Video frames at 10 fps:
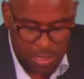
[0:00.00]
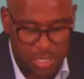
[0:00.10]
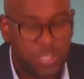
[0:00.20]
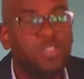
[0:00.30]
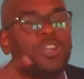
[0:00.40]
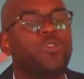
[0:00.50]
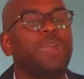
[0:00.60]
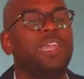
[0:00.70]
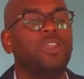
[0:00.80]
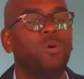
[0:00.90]
to the
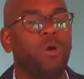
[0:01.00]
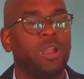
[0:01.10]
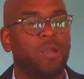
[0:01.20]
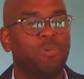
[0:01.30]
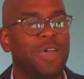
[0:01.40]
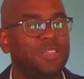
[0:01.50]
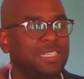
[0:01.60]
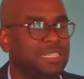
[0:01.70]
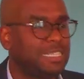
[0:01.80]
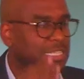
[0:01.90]
created order. Brothers
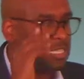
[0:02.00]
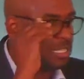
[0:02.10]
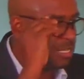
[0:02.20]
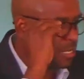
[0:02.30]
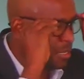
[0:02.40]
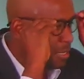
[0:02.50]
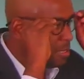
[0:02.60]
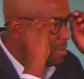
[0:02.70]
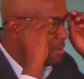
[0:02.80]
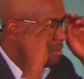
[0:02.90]
and sisters,
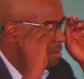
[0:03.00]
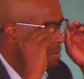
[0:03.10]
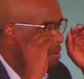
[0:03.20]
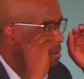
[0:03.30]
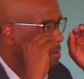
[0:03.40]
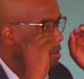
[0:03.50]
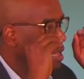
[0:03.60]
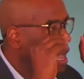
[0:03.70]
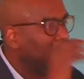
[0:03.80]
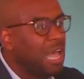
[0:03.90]

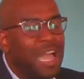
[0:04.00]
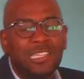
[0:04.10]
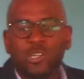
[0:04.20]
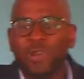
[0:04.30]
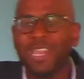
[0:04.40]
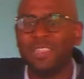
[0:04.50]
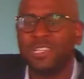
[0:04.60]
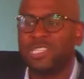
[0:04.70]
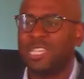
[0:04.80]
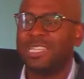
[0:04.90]
Allah has created
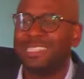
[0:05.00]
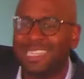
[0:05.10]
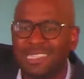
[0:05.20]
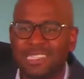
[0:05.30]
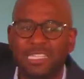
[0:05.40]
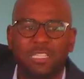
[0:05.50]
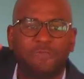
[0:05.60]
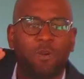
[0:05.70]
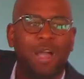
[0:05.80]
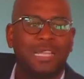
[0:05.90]
this existence
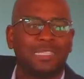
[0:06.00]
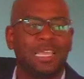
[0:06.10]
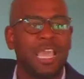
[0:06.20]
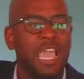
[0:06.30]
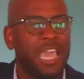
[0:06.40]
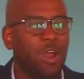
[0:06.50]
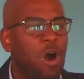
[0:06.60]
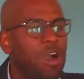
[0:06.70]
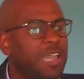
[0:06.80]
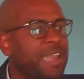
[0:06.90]
for us. It
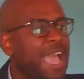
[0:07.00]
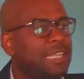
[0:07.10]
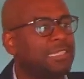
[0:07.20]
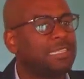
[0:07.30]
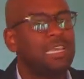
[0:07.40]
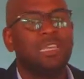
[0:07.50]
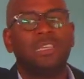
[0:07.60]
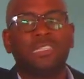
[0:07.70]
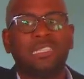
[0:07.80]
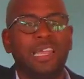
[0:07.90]
all connects.
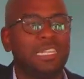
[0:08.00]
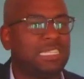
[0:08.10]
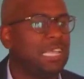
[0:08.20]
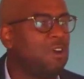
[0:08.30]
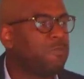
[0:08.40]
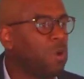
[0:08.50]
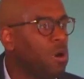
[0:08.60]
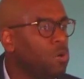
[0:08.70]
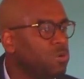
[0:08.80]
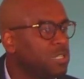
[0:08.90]
The sun itself
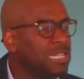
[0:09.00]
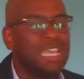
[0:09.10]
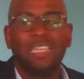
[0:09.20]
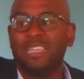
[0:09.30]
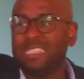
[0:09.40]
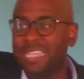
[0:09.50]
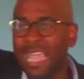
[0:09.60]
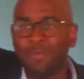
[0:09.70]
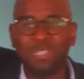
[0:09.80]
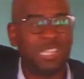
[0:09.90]
rose. The
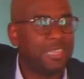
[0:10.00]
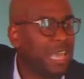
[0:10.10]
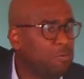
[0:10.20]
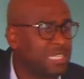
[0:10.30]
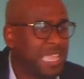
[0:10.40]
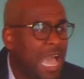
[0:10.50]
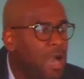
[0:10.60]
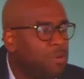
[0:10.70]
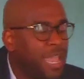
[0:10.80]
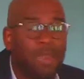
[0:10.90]
same sun that was
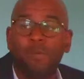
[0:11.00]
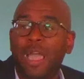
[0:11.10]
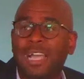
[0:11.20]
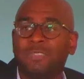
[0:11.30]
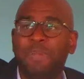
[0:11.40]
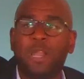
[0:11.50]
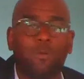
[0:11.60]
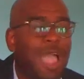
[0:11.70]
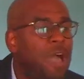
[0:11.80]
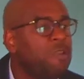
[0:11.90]
down and has been
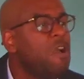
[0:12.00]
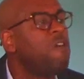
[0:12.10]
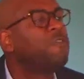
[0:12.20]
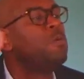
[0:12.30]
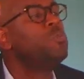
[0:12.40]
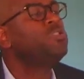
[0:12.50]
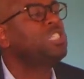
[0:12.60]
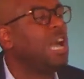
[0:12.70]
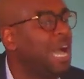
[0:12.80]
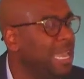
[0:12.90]
around for
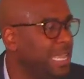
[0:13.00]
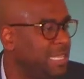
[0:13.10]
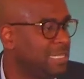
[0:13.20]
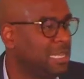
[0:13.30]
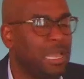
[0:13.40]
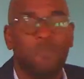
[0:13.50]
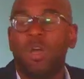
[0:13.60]
Musa alayhi salam,